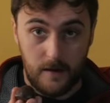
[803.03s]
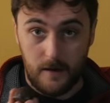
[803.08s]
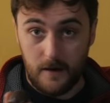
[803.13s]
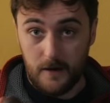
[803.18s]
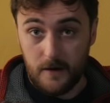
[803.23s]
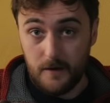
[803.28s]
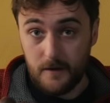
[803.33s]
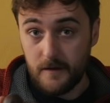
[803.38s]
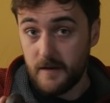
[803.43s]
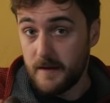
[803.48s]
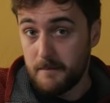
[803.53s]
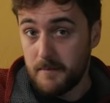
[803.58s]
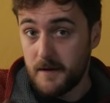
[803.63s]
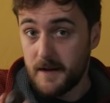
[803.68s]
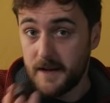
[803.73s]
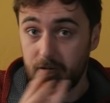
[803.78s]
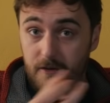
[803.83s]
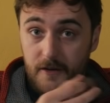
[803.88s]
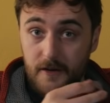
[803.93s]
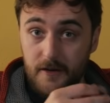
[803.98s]
You
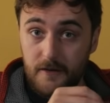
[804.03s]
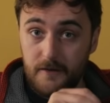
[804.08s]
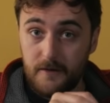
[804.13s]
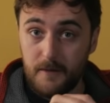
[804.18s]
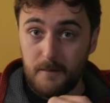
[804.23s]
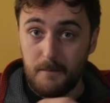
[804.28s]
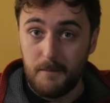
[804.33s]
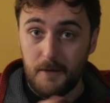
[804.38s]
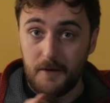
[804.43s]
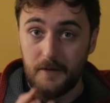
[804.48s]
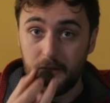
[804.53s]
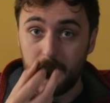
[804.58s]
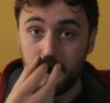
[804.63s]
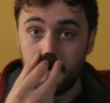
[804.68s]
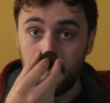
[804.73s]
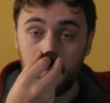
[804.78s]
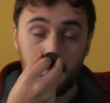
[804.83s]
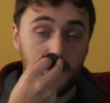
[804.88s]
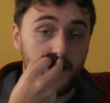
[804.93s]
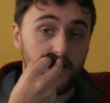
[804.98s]
simply just put
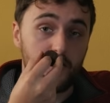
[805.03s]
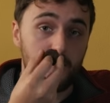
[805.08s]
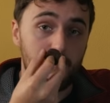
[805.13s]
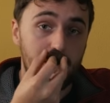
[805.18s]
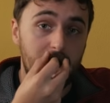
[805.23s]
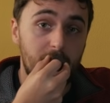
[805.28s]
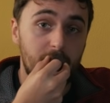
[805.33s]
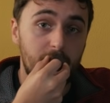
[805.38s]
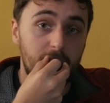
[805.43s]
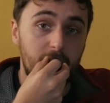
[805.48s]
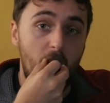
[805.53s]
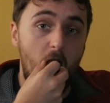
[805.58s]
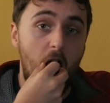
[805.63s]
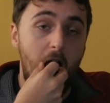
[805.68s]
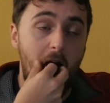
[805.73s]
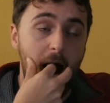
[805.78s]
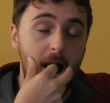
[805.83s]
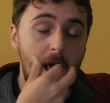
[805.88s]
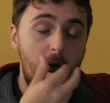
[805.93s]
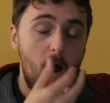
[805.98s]
them in your mouth
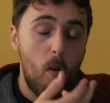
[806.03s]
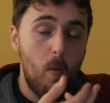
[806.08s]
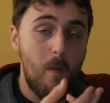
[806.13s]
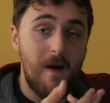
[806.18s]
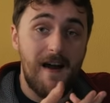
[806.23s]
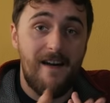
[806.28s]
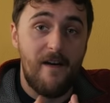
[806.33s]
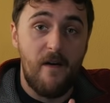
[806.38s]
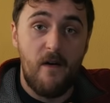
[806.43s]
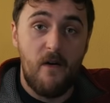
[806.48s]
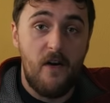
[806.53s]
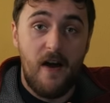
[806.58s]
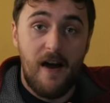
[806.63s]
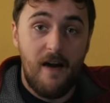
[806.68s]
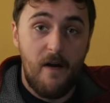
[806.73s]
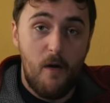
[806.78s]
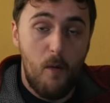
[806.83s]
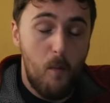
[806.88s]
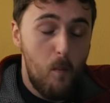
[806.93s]
and suck them.